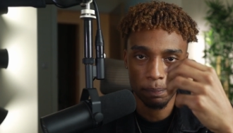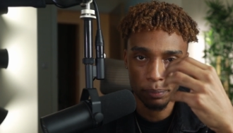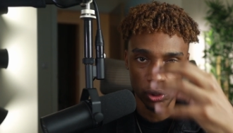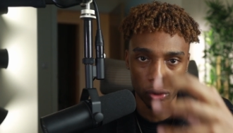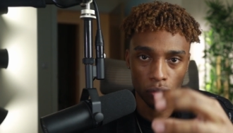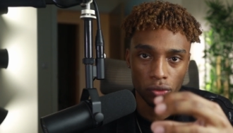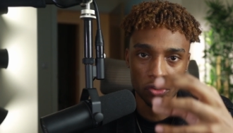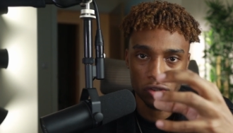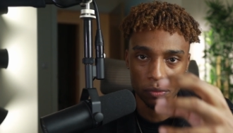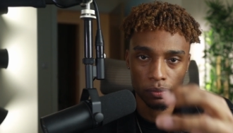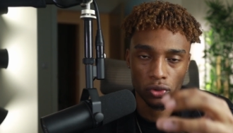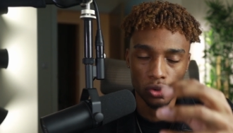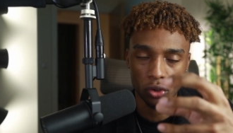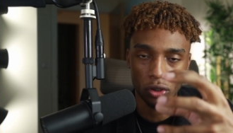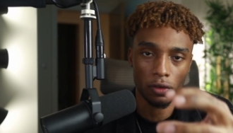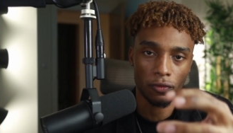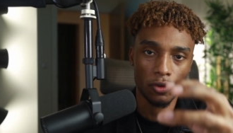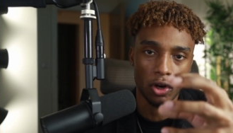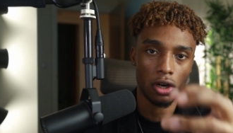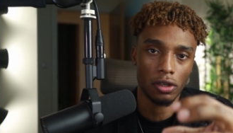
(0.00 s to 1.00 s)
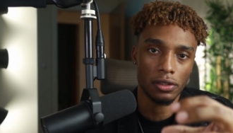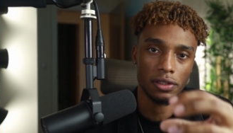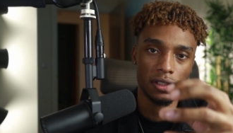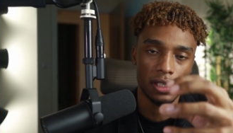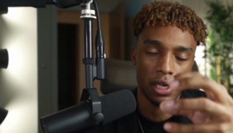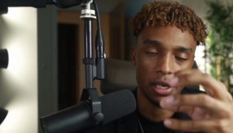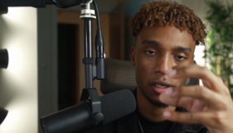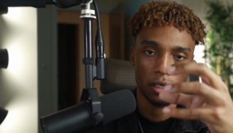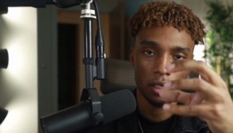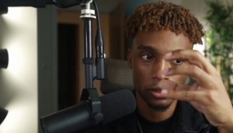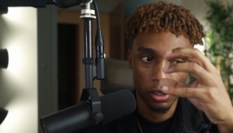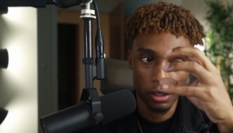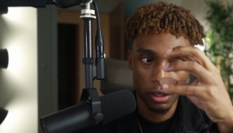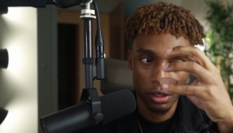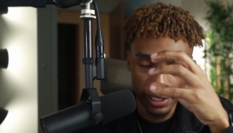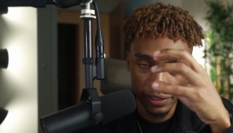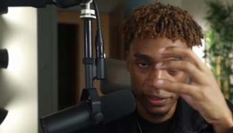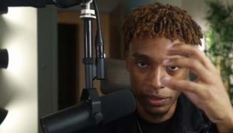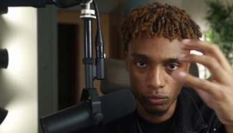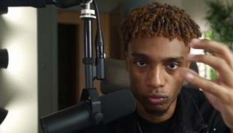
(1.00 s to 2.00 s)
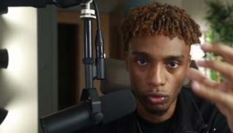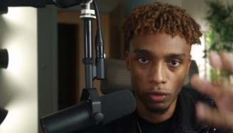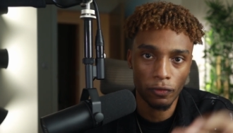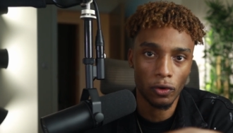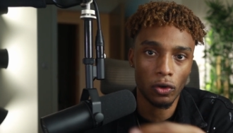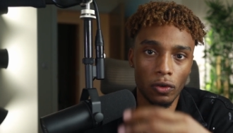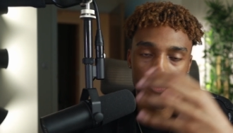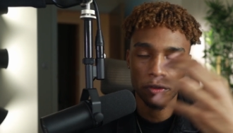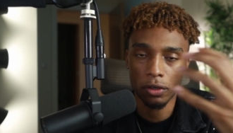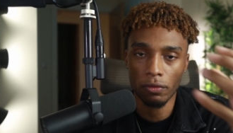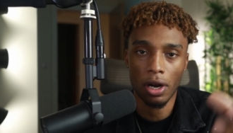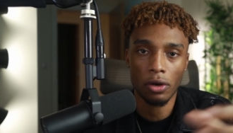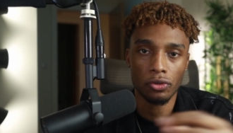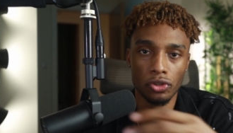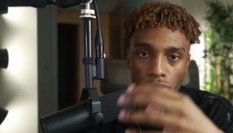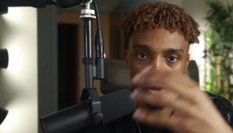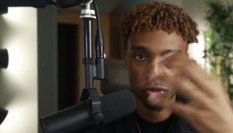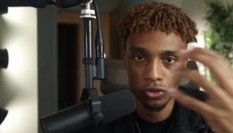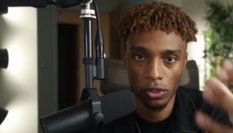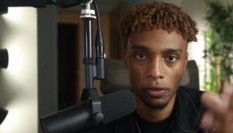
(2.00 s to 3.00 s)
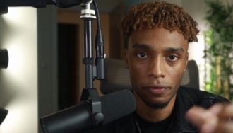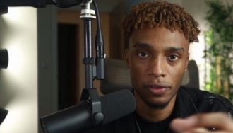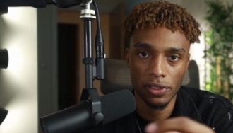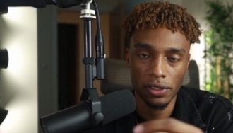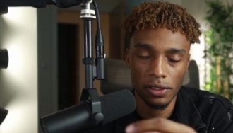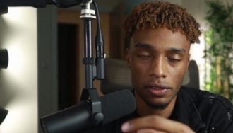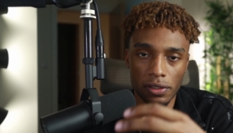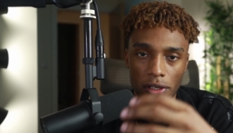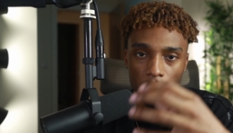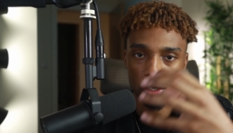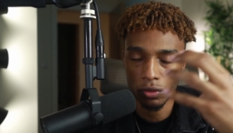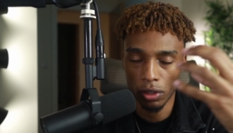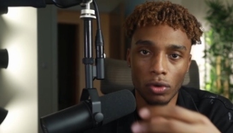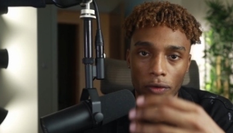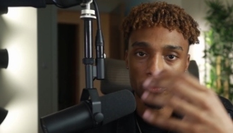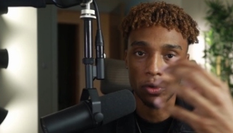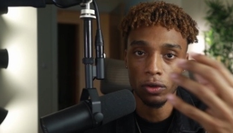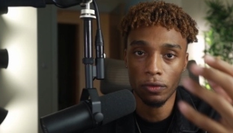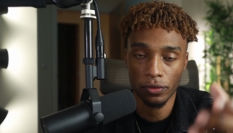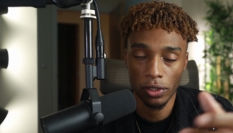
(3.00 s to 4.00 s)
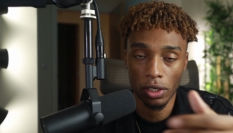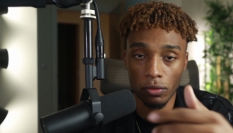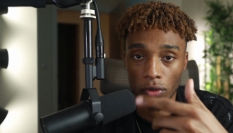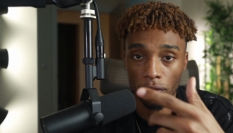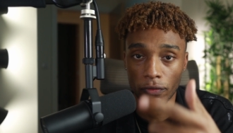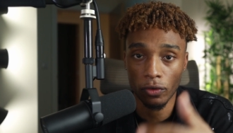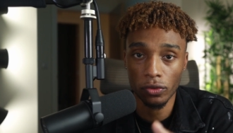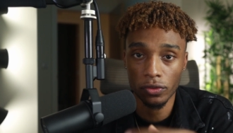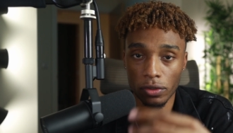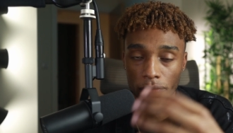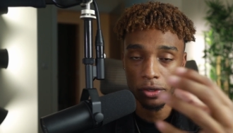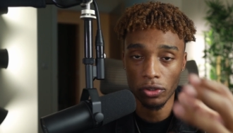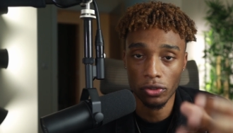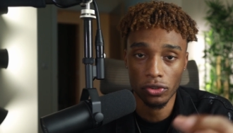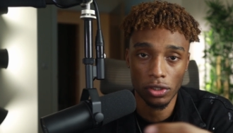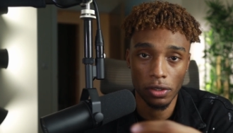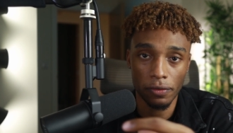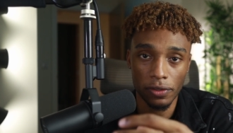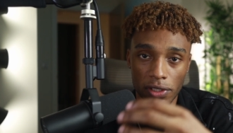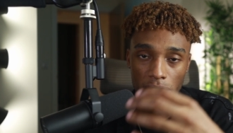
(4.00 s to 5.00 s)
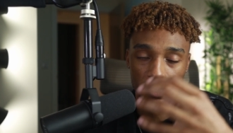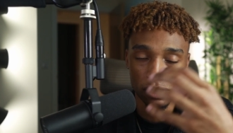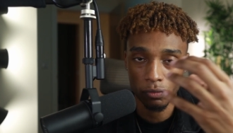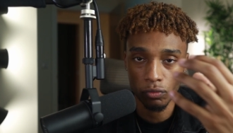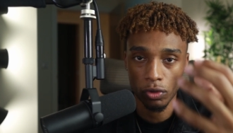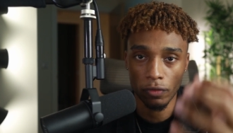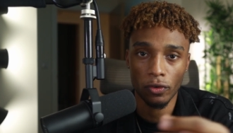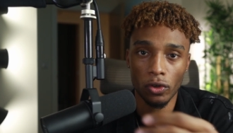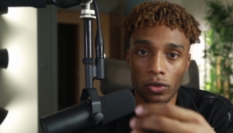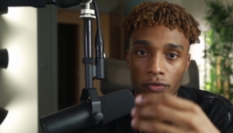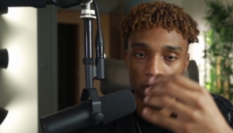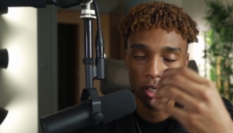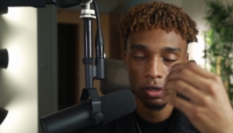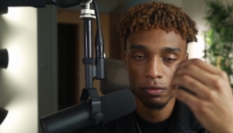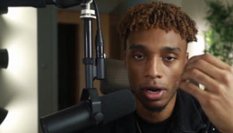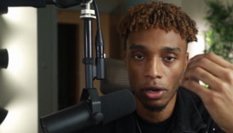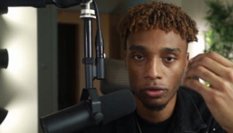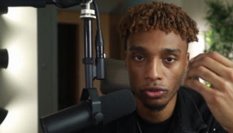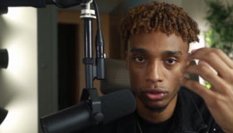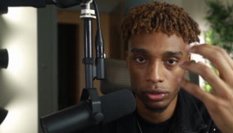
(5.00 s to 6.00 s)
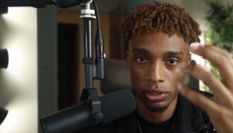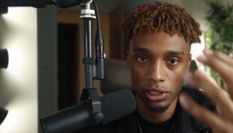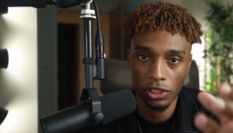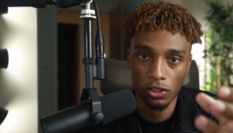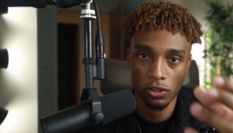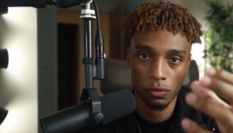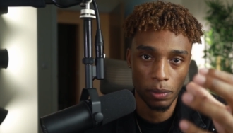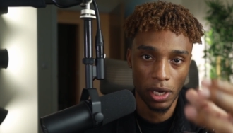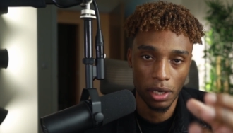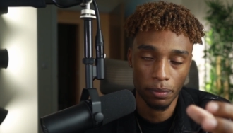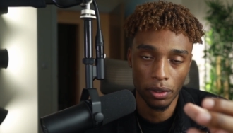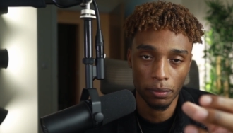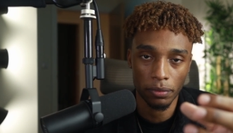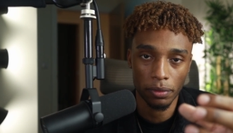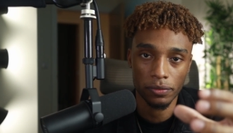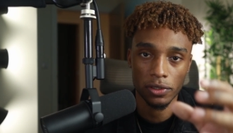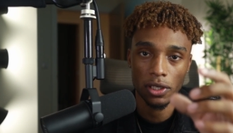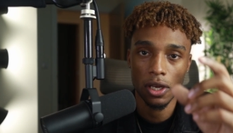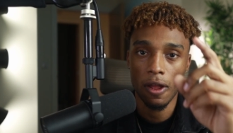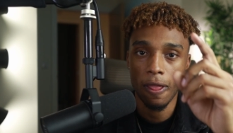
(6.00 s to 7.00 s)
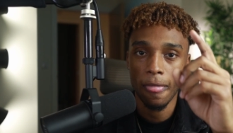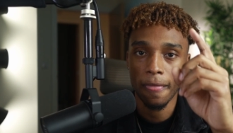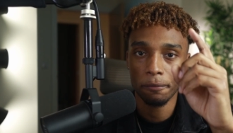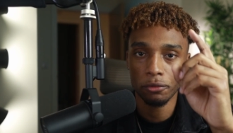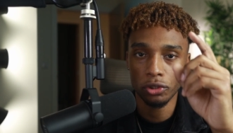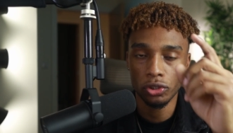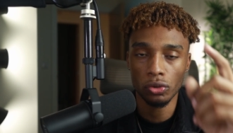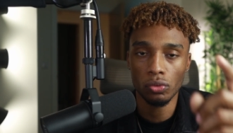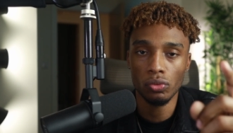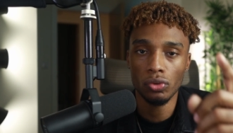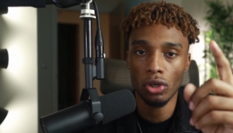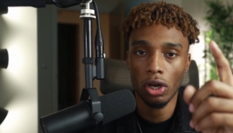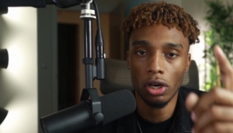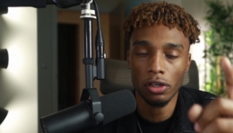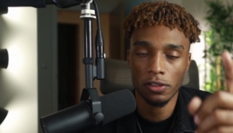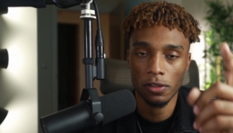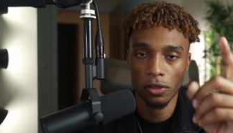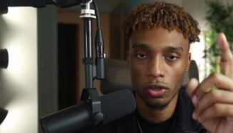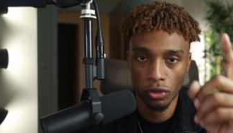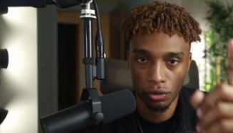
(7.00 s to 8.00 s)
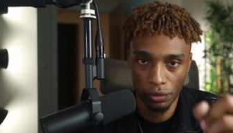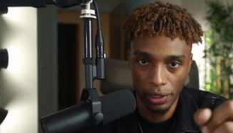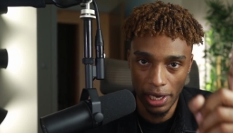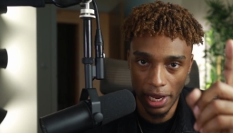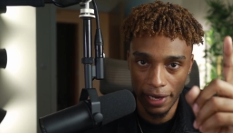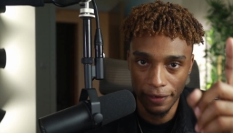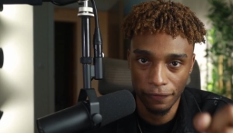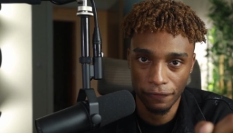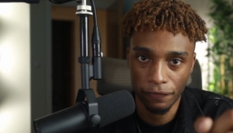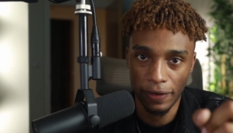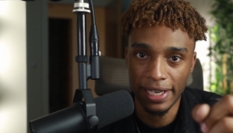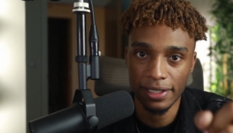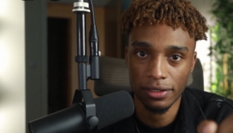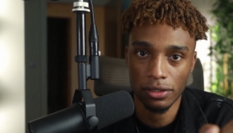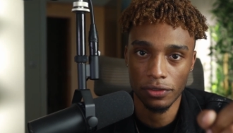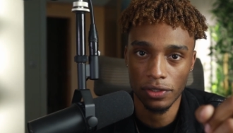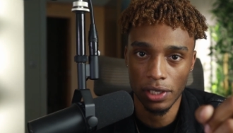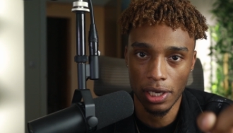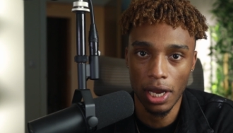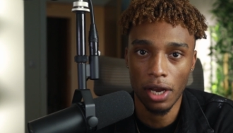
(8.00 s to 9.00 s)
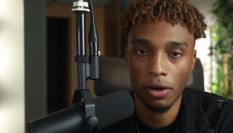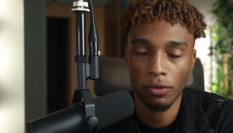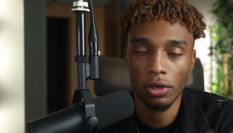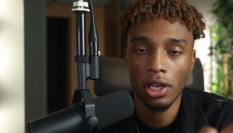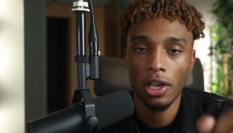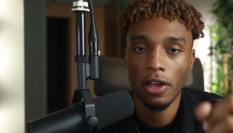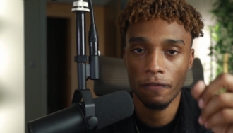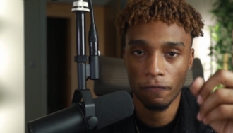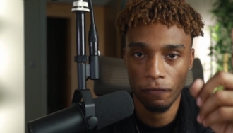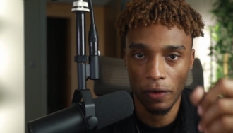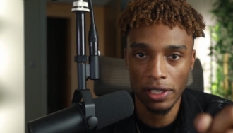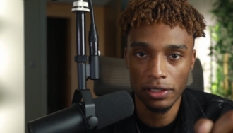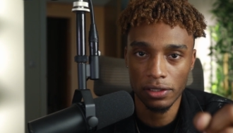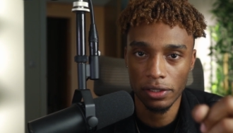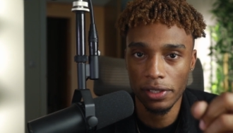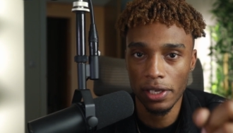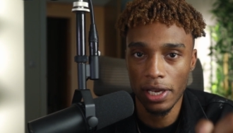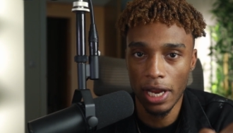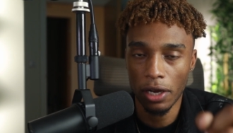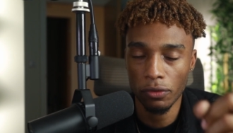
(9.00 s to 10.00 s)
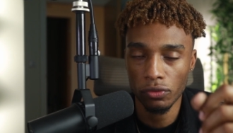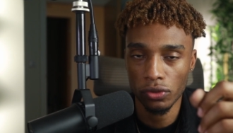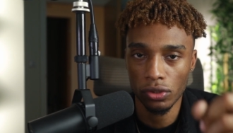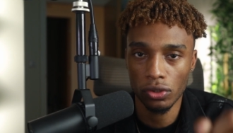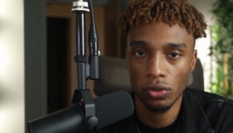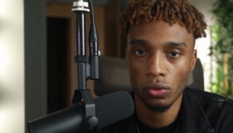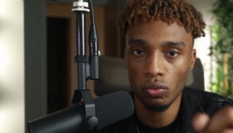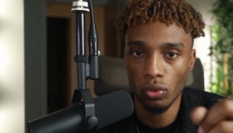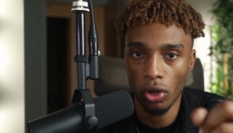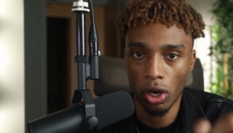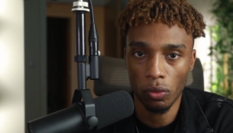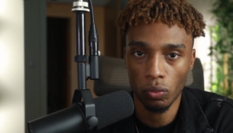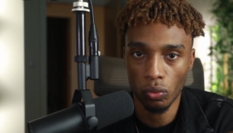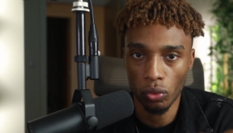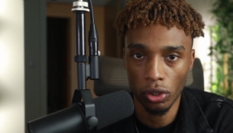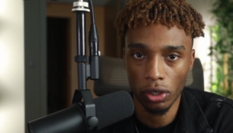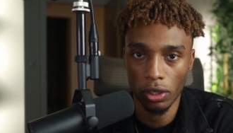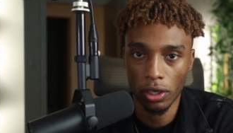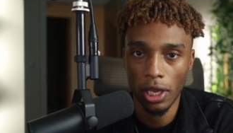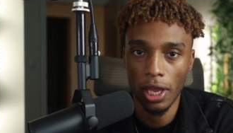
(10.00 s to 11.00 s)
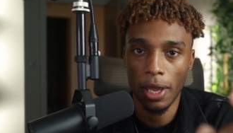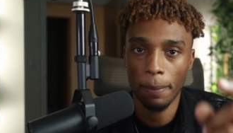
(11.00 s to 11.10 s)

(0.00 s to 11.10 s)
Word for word: build some sort of content that is revolved around your services and revolved that revolves around your services and revolves around your niche's pain problems. Do not create a faceless account. Faceless accounts do not work.